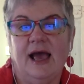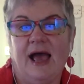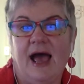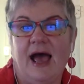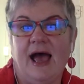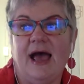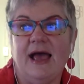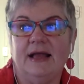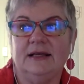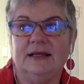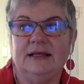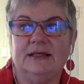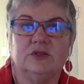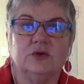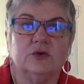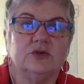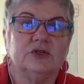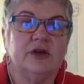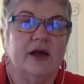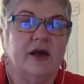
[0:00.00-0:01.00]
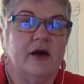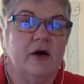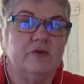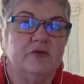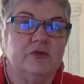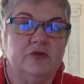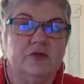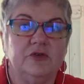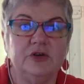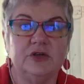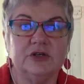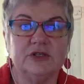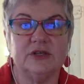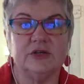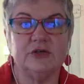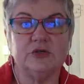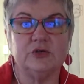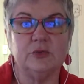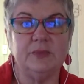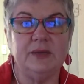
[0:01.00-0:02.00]
And it's also helpful for your
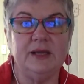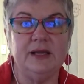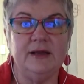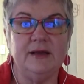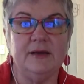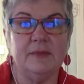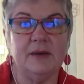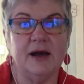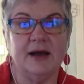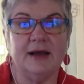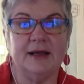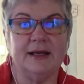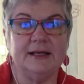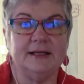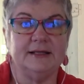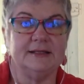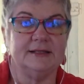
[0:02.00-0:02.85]
social media marketing.